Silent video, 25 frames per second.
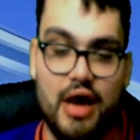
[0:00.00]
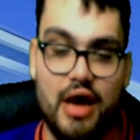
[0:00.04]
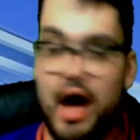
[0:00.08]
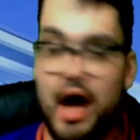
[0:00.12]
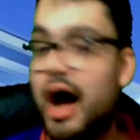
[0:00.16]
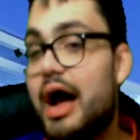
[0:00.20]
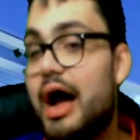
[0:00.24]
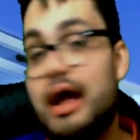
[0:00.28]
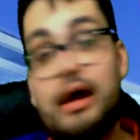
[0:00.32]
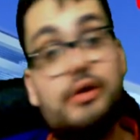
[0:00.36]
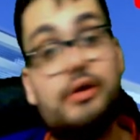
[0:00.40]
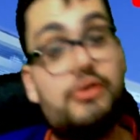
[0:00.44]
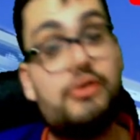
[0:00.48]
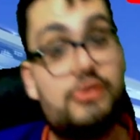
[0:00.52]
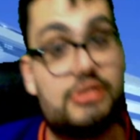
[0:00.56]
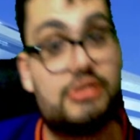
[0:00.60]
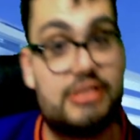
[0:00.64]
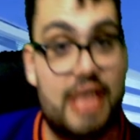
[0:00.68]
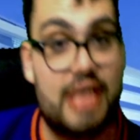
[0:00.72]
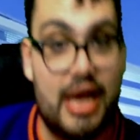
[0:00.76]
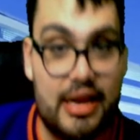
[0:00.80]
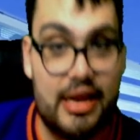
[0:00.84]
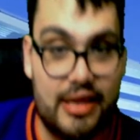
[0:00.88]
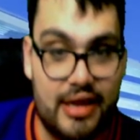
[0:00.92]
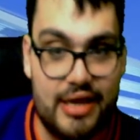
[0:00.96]
I
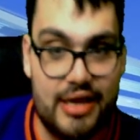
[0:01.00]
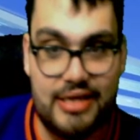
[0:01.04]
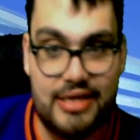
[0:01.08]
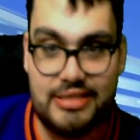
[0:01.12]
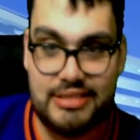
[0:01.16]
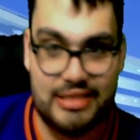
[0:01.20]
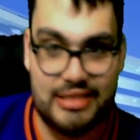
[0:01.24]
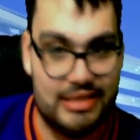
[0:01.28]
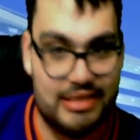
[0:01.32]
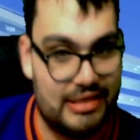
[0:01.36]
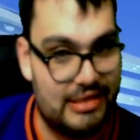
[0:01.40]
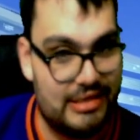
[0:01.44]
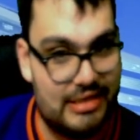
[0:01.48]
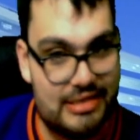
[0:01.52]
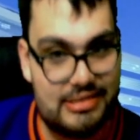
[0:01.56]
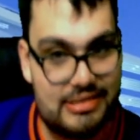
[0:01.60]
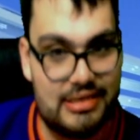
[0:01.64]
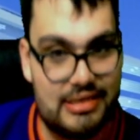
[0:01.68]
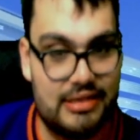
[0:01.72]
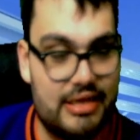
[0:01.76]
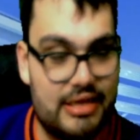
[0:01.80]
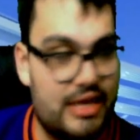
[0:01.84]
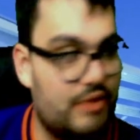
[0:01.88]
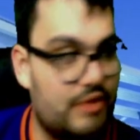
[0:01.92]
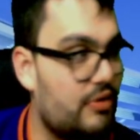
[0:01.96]
understand, guys. It is a
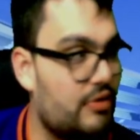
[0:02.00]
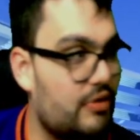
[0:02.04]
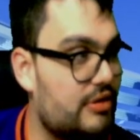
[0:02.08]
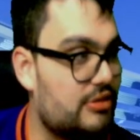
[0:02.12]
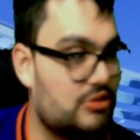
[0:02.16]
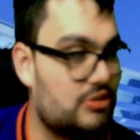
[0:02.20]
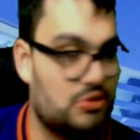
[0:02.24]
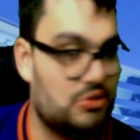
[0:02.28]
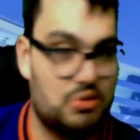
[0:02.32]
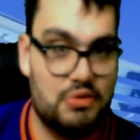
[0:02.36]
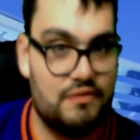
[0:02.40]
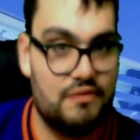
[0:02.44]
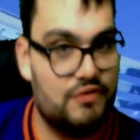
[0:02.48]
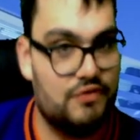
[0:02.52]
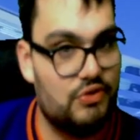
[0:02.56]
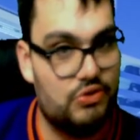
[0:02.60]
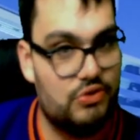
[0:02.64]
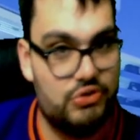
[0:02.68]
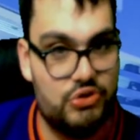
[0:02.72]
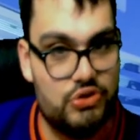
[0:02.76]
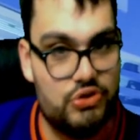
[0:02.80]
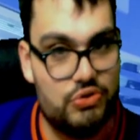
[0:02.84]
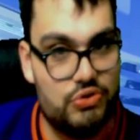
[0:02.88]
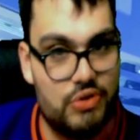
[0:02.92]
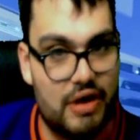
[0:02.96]
late one, so if you
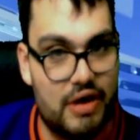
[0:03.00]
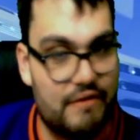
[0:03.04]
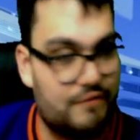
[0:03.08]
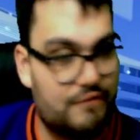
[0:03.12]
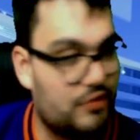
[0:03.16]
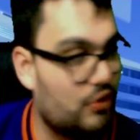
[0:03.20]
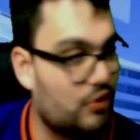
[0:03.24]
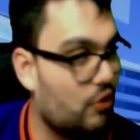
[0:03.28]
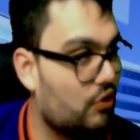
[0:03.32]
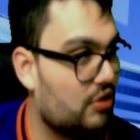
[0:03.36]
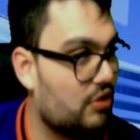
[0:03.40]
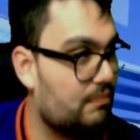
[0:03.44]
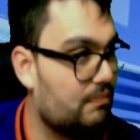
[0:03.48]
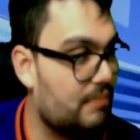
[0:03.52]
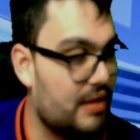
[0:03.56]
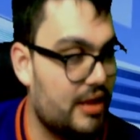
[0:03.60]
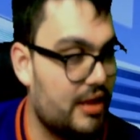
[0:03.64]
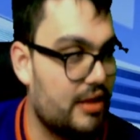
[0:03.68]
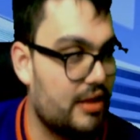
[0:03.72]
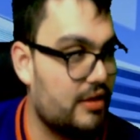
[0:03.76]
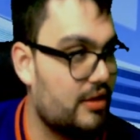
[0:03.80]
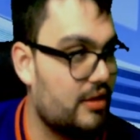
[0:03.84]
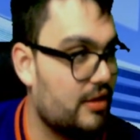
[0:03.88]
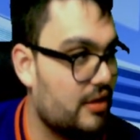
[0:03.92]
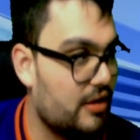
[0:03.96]
do have to go to
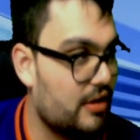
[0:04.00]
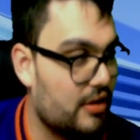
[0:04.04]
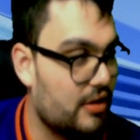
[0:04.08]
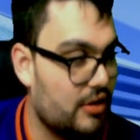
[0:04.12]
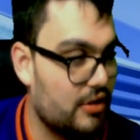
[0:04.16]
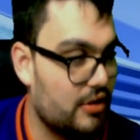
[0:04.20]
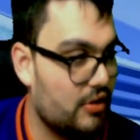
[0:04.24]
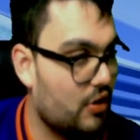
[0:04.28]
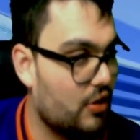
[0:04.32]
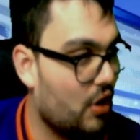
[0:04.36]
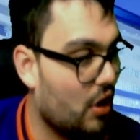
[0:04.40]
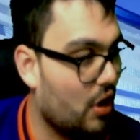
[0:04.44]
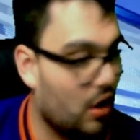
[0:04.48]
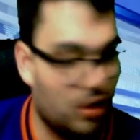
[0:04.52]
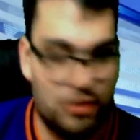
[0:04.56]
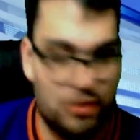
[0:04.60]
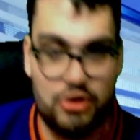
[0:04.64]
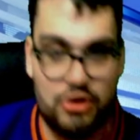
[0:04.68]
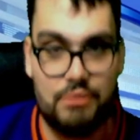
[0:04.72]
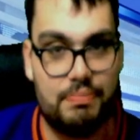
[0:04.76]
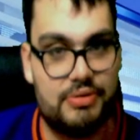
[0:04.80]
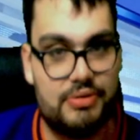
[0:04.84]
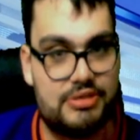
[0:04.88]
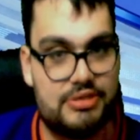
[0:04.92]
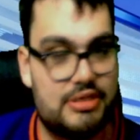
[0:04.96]
bed,
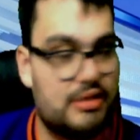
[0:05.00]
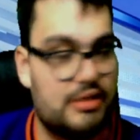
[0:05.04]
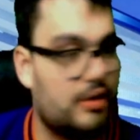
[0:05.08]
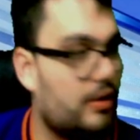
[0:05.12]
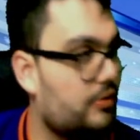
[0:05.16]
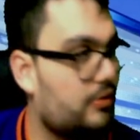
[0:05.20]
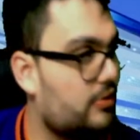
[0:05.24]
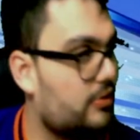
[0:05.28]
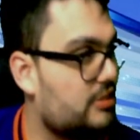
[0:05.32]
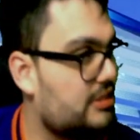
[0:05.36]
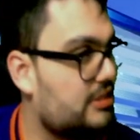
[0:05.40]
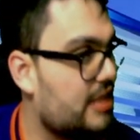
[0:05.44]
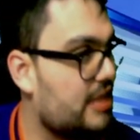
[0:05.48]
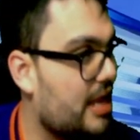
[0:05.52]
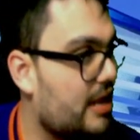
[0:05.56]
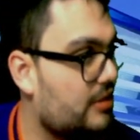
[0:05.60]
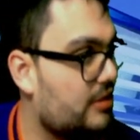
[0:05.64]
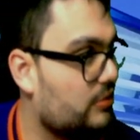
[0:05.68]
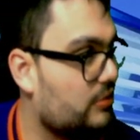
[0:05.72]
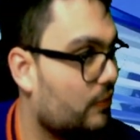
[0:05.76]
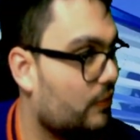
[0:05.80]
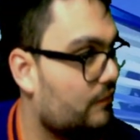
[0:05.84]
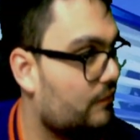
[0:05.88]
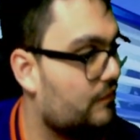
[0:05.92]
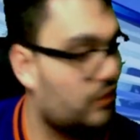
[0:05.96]
100% understand.
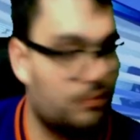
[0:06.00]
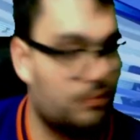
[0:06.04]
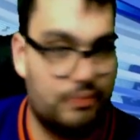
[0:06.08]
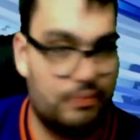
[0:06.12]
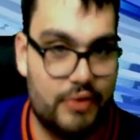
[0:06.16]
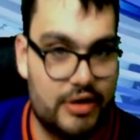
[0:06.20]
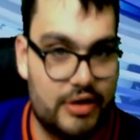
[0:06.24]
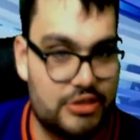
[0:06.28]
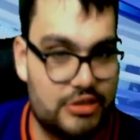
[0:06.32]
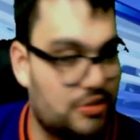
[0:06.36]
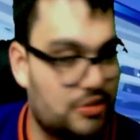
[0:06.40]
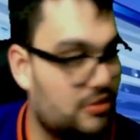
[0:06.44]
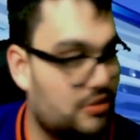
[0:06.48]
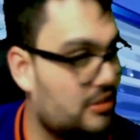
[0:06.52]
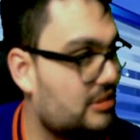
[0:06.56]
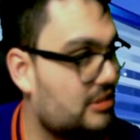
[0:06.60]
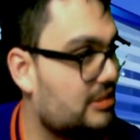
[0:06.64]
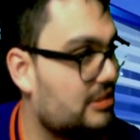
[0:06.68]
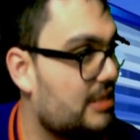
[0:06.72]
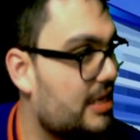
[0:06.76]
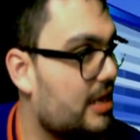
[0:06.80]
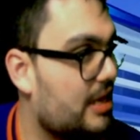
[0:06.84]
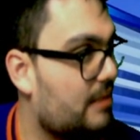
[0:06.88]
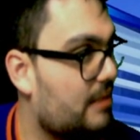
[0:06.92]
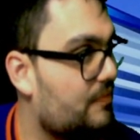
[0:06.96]
Don't feel pressure to
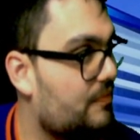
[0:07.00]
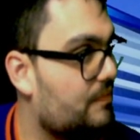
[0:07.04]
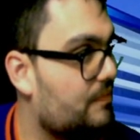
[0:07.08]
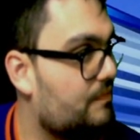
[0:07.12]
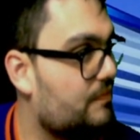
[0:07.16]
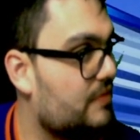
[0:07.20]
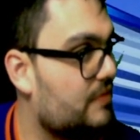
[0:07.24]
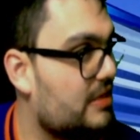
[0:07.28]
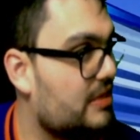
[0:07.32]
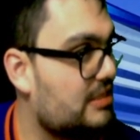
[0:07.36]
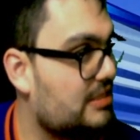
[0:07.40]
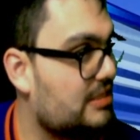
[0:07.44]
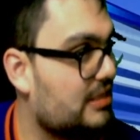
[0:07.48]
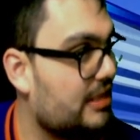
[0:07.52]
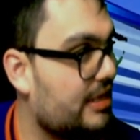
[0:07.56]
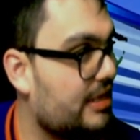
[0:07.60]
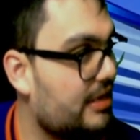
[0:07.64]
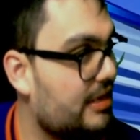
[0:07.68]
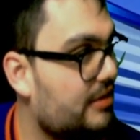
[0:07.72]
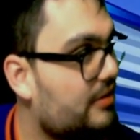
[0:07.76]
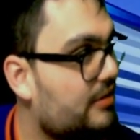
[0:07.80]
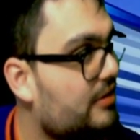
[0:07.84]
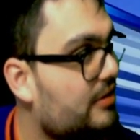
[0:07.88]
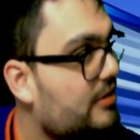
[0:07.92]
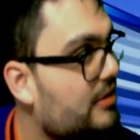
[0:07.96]
stay up this late.